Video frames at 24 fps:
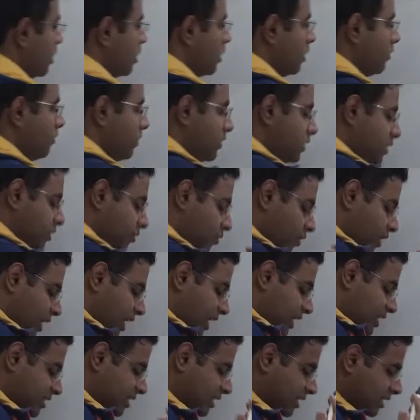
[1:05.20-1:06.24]
Now first of all,
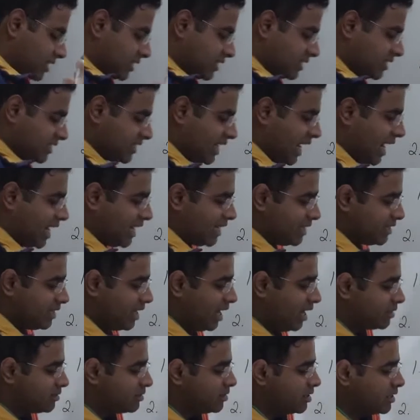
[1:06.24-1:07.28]
let us understand
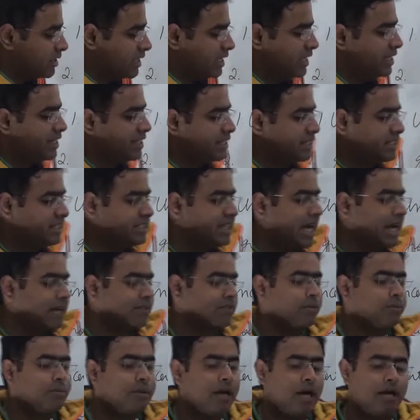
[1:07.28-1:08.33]
the uncertainties that
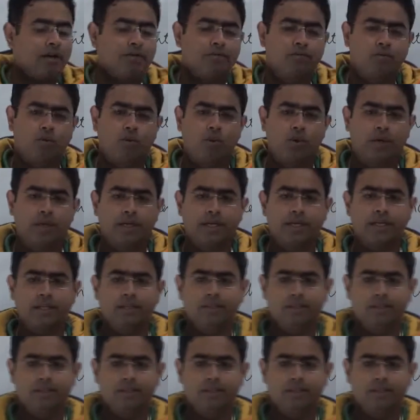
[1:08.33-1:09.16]
will be unfolding.